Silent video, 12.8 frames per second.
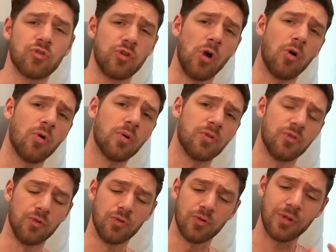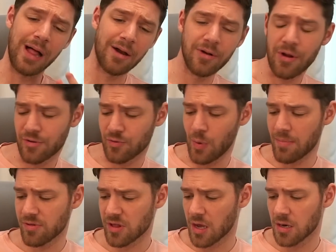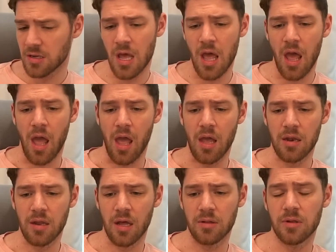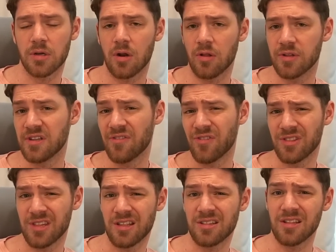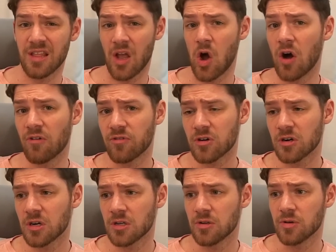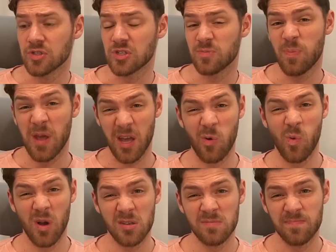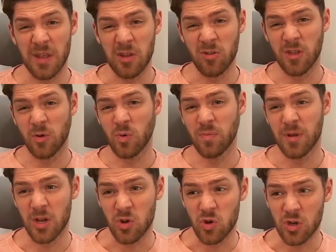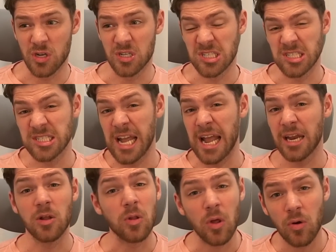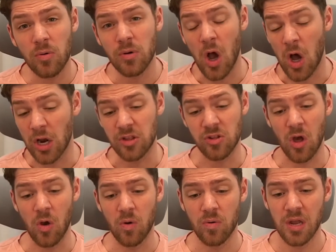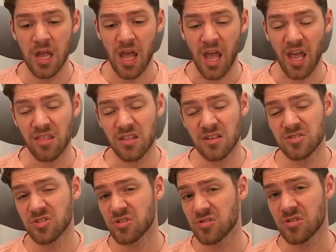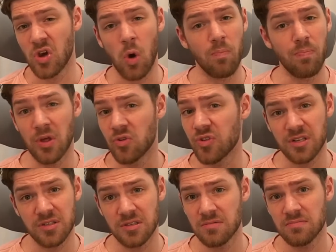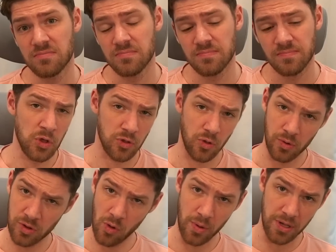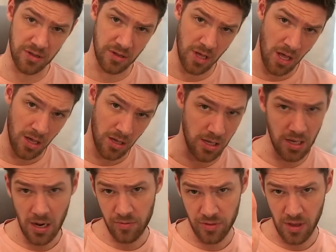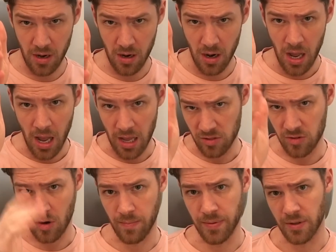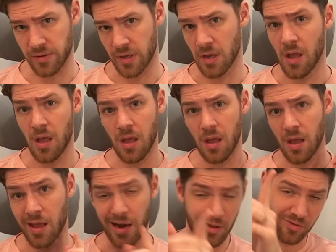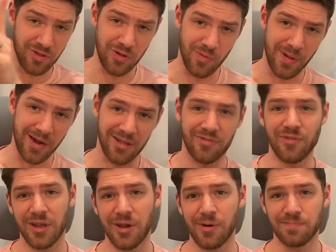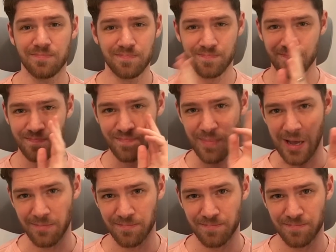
go to Cloudinary's website and uh, look at all the different things that they offer, you can just pick one that you think would be a good standalone on its own, and then just go build it. So as always, get out there and start building, and I'll see you in my next video. Bye.